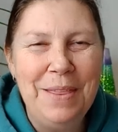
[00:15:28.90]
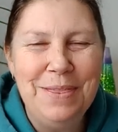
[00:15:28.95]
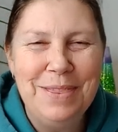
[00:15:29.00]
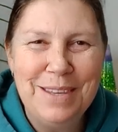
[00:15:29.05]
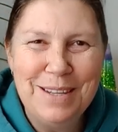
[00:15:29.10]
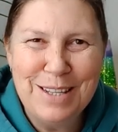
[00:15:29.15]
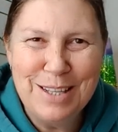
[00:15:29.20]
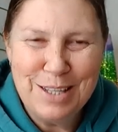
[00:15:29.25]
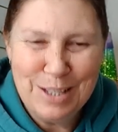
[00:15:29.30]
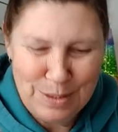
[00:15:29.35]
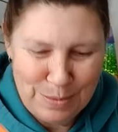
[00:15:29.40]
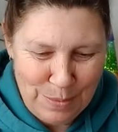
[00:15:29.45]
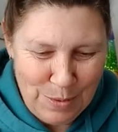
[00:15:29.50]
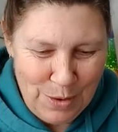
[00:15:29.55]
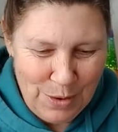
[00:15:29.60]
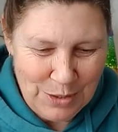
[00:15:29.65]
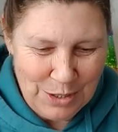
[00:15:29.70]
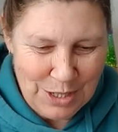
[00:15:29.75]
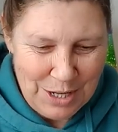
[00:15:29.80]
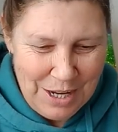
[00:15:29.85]
this is
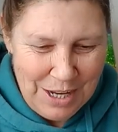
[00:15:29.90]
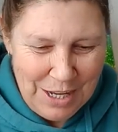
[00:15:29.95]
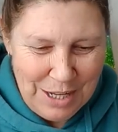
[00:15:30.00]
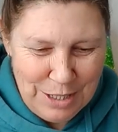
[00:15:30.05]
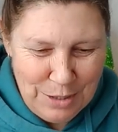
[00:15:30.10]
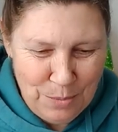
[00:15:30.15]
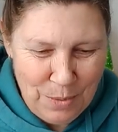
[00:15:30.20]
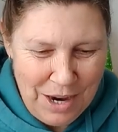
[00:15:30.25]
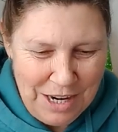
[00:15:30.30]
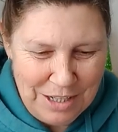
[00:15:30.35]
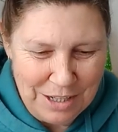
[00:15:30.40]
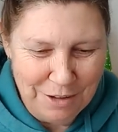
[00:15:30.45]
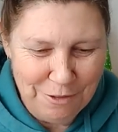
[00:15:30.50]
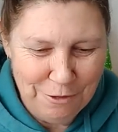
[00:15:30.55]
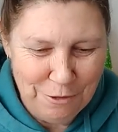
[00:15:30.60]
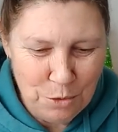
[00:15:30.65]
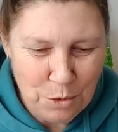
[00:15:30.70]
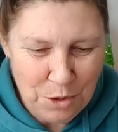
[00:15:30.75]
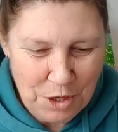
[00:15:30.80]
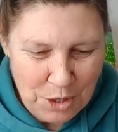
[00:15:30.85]
what is waiting
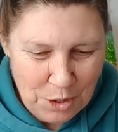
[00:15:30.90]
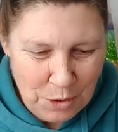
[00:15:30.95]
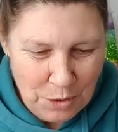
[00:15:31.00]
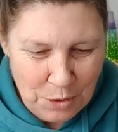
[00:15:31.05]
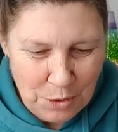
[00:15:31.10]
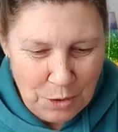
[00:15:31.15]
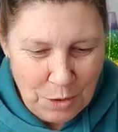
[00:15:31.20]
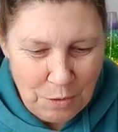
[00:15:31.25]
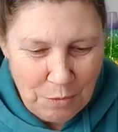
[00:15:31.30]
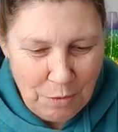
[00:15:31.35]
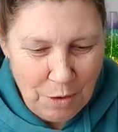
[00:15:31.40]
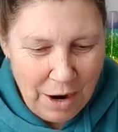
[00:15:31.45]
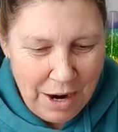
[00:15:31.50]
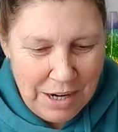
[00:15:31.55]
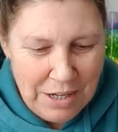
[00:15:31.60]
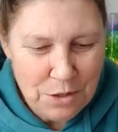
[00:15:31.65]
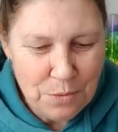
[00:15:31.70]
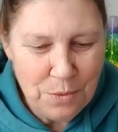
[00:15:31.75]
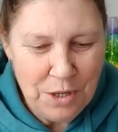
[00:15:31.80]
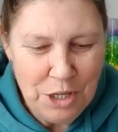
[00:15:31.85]
for you,
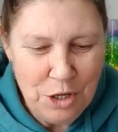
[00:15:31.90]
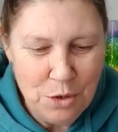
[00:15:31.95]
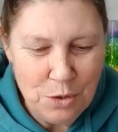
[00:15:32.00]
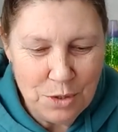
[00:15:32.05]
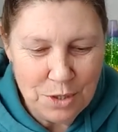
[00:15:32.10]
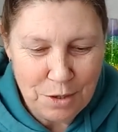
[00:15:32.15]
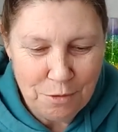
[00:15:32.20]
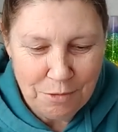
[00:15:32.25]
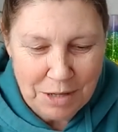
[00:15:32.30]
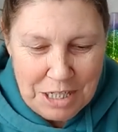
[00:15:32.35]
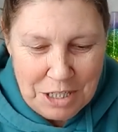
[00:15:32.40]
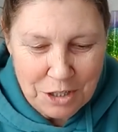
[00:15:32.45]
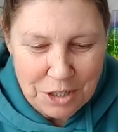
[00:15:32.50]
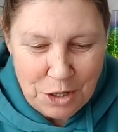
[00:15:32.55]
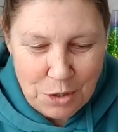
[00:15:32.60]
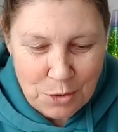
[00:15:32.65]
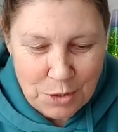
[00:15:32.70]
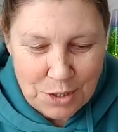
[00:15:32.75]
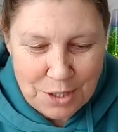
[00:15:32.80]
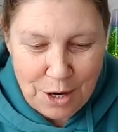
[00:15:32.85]
right? When you surrender
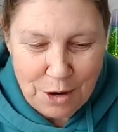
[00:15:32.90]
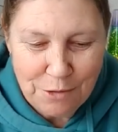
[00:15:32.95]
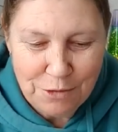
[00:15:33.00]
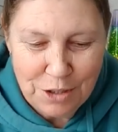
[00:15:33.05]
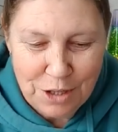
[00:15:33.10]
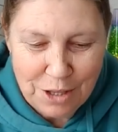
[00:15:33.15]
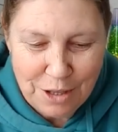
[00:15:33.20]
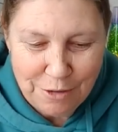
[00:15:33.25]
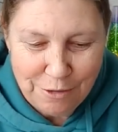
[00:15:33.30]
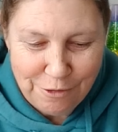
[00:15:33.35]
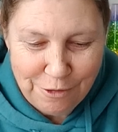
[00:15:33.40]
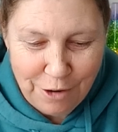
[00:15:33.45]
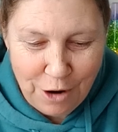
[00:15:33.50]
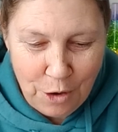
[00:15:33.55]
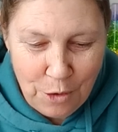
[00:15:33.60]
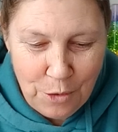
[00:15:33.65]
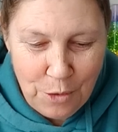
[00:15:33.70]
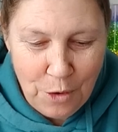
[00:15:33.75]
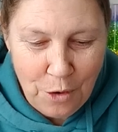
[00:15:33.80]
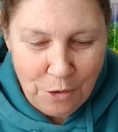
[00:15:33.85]
yourself to the
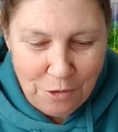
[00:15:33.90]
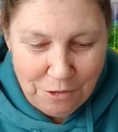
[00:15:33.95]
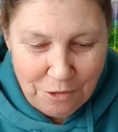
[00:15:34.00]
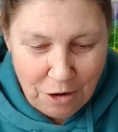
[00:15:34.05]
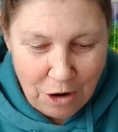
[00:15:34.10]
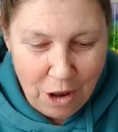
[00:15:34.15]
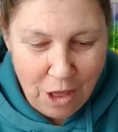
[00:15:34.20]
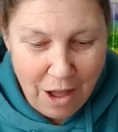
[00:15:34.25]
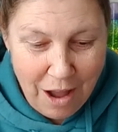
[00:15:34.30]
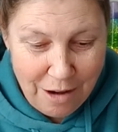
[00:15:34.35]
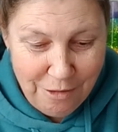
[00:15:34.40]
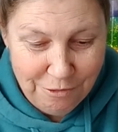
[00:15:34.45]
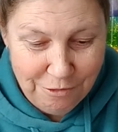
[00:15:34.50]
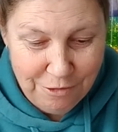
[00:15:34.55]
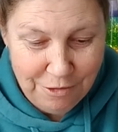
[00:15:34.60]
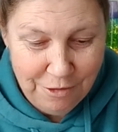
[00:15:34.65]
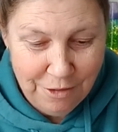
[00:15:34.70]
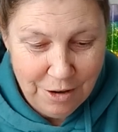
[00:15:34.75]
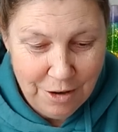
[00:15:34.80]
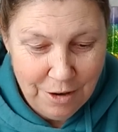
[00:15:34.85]
flow of
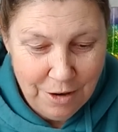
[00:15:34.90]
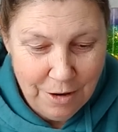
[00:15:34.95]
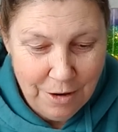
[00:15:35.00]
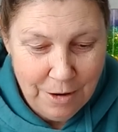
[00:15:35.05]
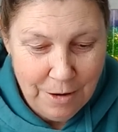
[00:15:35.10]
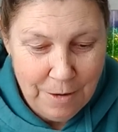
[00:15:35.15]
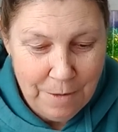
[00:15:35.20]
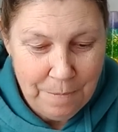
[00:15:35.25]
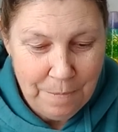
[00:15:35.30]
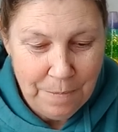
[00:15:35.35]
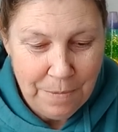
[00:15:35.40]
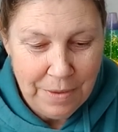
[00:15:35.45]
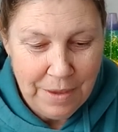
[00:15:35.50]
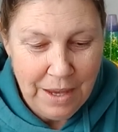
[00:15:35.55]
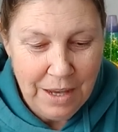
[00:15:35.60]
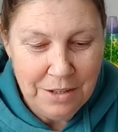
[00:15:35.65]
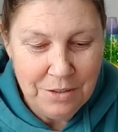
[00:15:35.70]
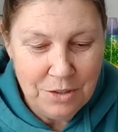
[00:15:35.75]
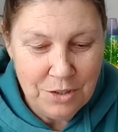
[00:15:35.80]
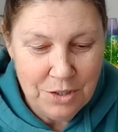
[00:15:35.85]
life
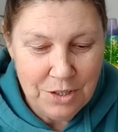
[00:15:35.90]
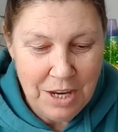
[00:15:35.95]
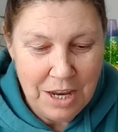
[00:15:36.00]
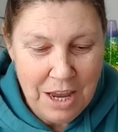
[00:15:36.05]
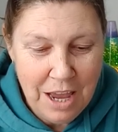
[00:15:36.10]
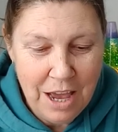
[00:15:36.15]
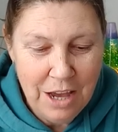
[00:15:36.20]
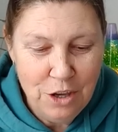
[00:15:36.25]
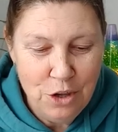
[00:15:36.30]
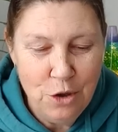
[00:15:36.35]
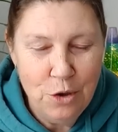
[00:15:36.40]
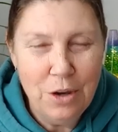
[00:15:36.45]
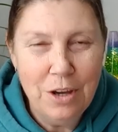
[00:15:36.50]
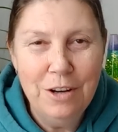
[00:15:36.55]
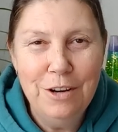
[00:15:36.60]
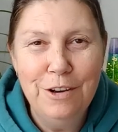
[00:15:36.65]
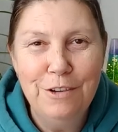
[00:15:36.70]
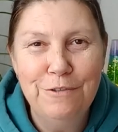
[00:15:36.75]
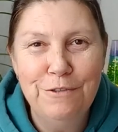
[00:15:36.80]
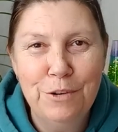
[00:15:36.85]
and see how you
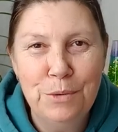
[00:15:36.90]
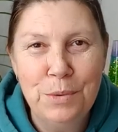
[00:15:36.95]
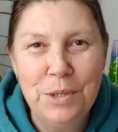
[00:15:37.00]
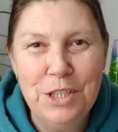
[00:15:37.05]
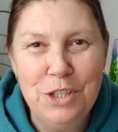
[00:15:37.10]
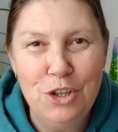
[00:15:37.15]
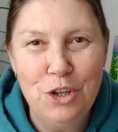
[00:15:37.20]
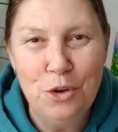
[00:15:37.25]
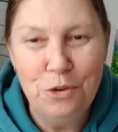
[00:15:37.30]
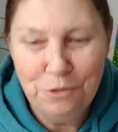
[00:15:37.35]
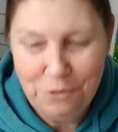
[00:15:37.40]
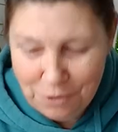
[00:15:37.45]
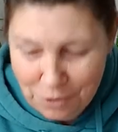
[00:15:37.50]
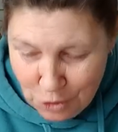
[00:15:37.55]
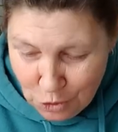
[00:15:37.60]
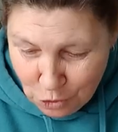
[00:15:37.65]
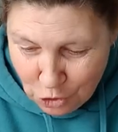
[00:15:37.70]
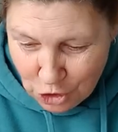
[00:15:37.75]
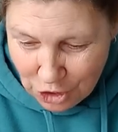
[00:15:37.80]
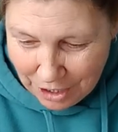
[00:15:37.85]
can influence your
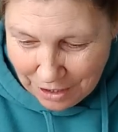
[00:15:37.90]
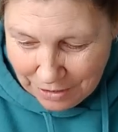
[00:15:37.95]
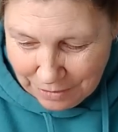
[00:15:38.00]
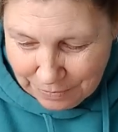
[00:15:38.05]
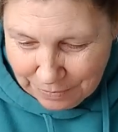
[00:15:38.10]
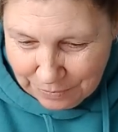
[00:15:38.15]
future.